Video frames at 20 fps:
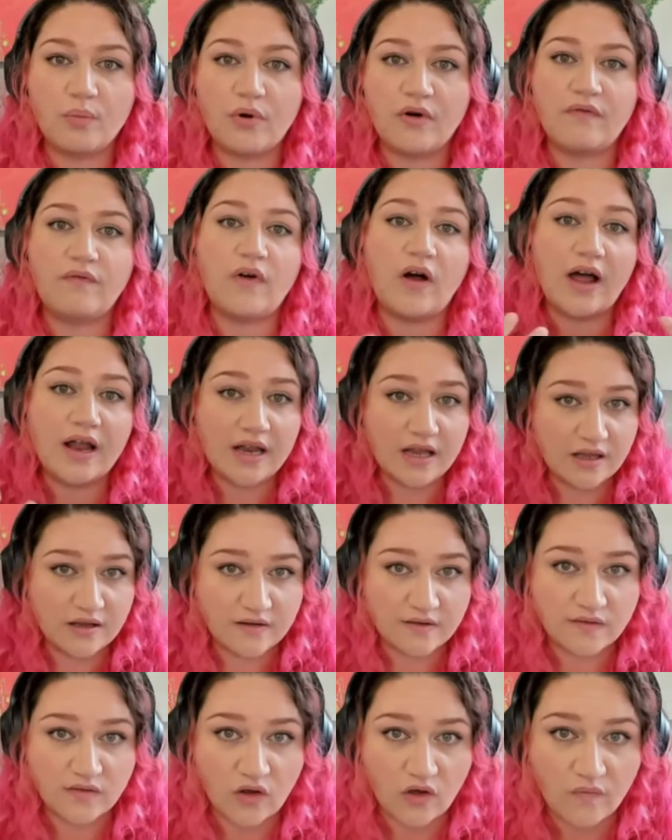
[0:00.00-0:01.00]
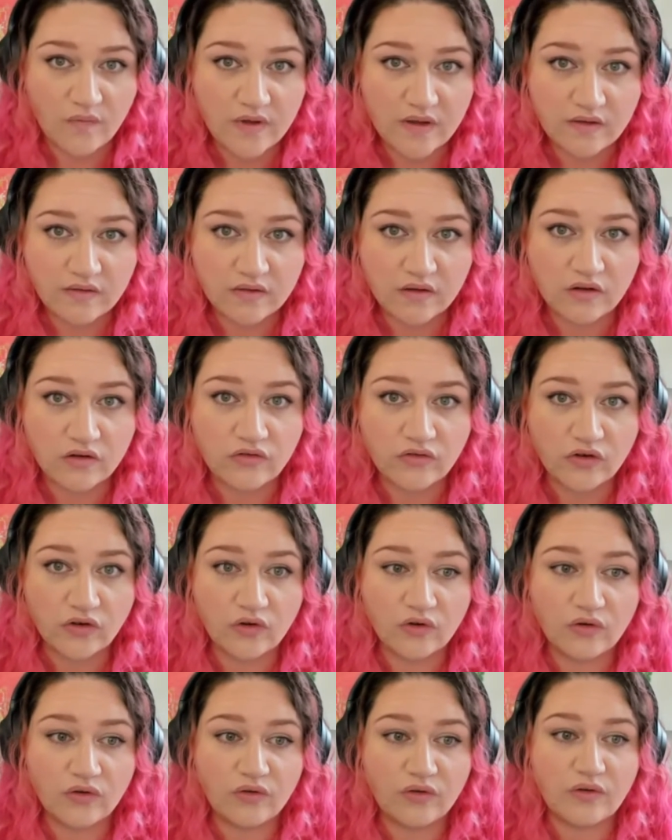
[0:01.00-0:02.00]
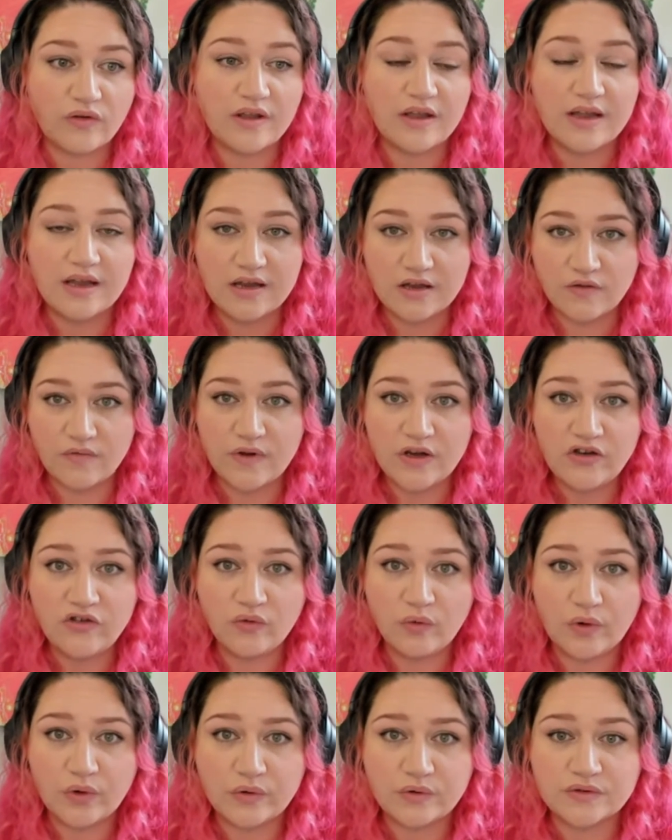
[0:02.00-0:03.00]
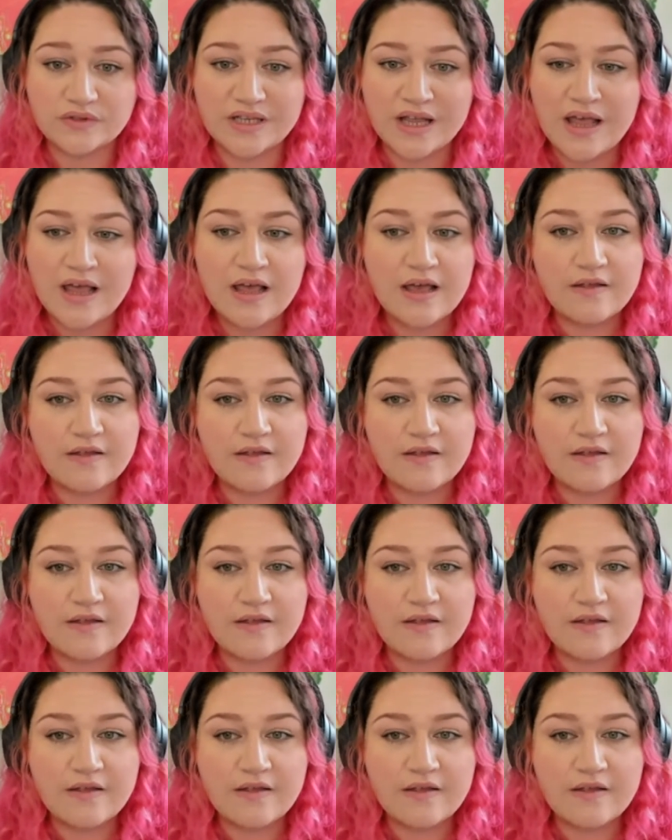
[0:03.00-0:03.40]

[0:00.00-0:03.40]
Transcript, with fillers: are providing a service to individuals